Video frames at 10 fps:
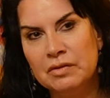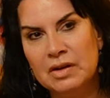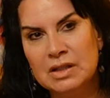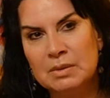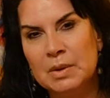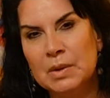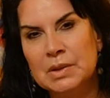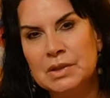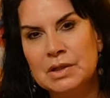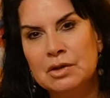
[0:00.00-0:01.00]
you've
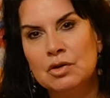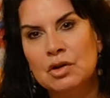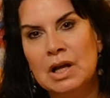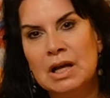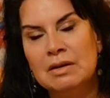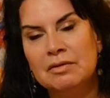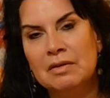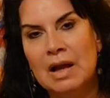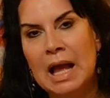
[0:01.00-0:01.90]
experienced in your life,